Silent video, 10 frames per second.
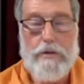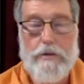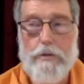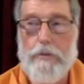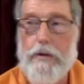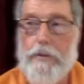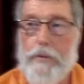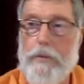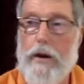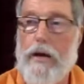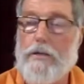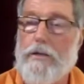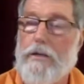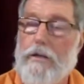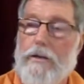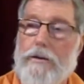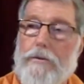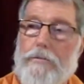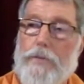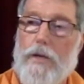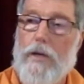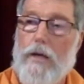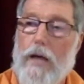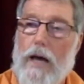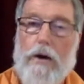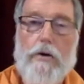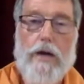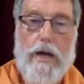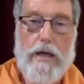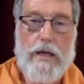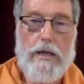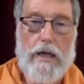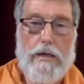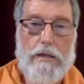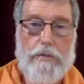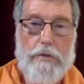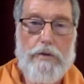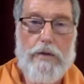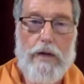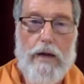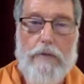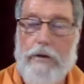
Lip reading: So many people ask, see, how can I conduct a spiritual life?